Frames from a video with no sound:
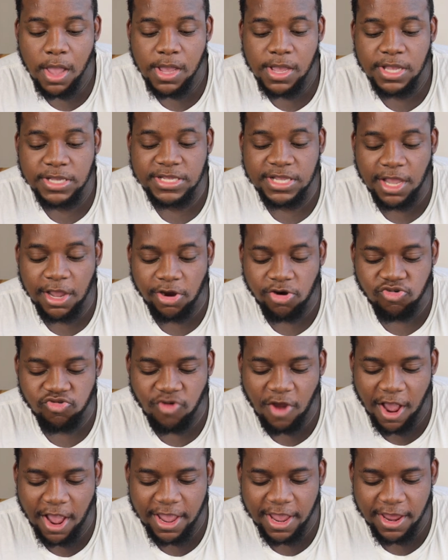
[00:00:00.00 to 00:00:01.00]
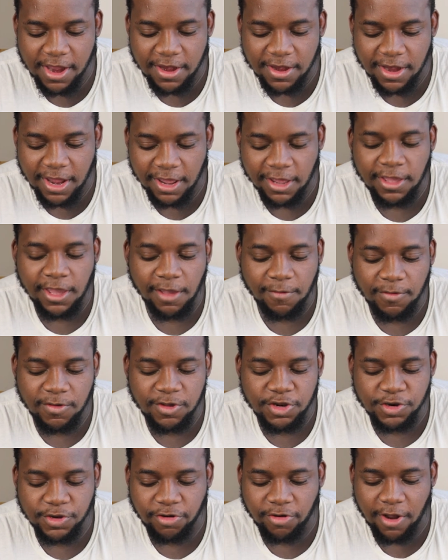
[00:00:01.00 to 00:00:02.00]
This nigga crying? Nigga, yeah, but you
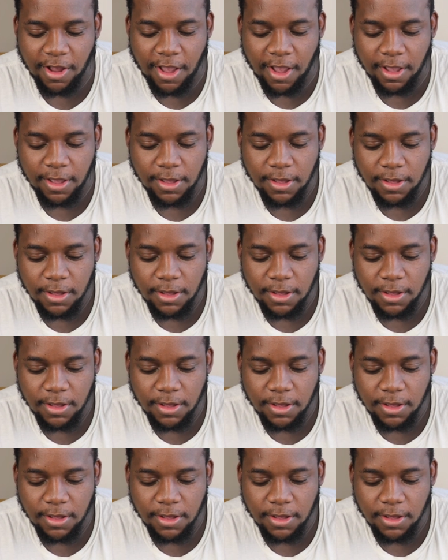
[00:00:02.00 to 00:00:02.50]
should cry.